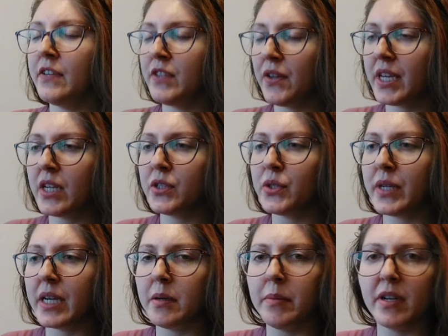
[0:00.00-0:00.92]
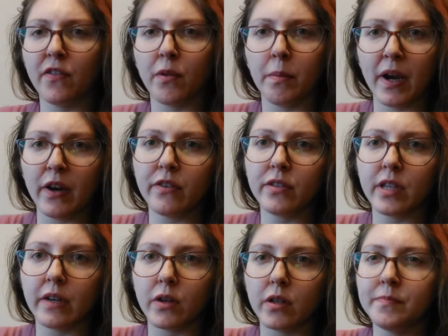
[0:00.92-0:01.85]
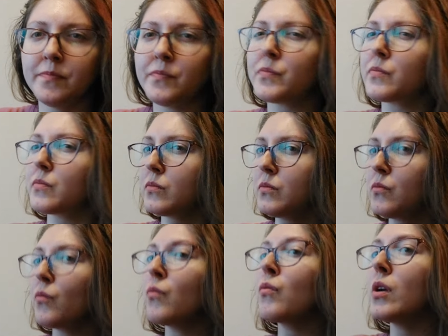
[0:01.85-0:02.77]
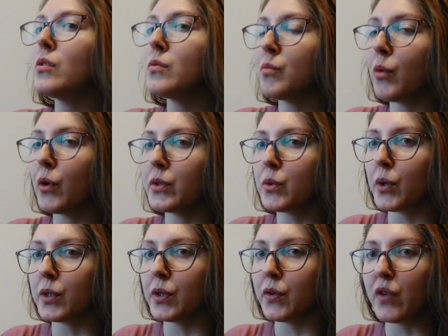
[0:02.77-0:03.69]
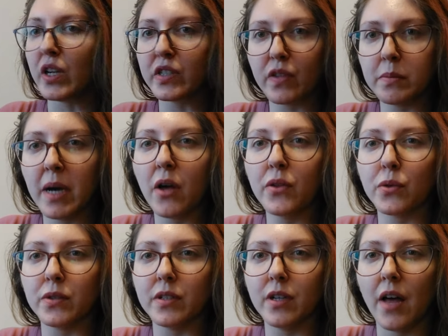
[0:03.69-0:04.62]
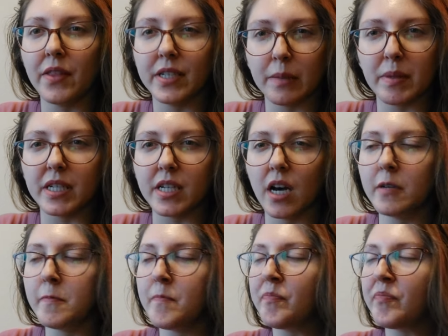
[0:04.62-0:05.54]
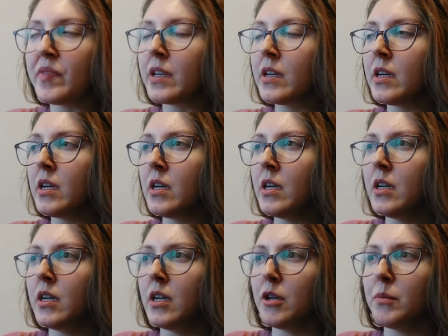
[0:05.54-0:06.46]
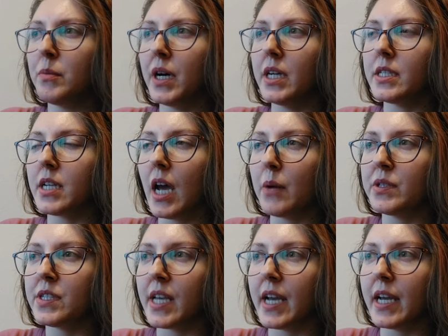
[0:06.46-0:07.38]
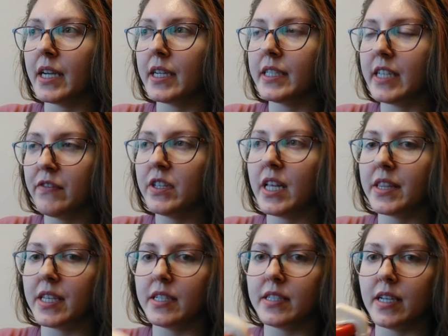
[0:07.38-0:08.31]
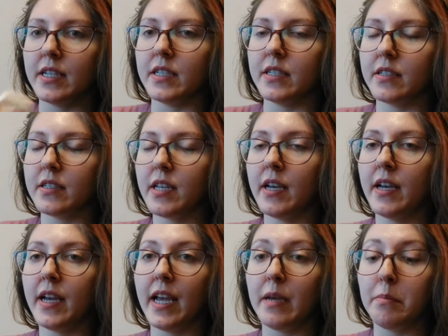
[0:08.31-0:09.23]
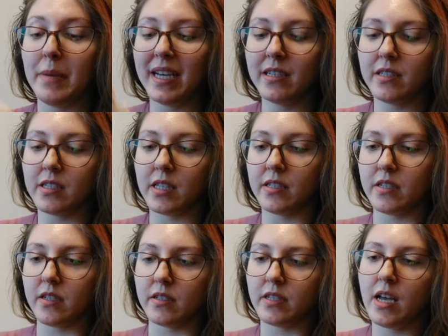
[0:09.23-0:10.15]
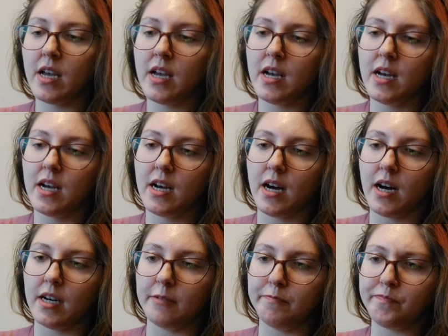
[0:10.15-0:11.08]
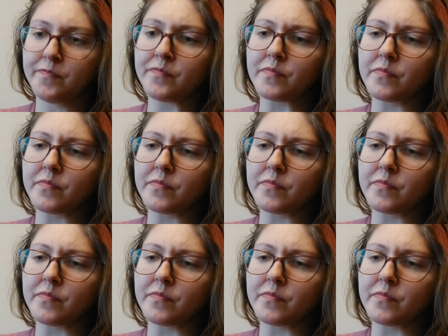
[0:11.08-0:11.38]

If nothing else, you get a bit of the berry flavor more toward the front of the mouth on the tip of the tongue. But I would say, given that this is a mix, this is 60% um,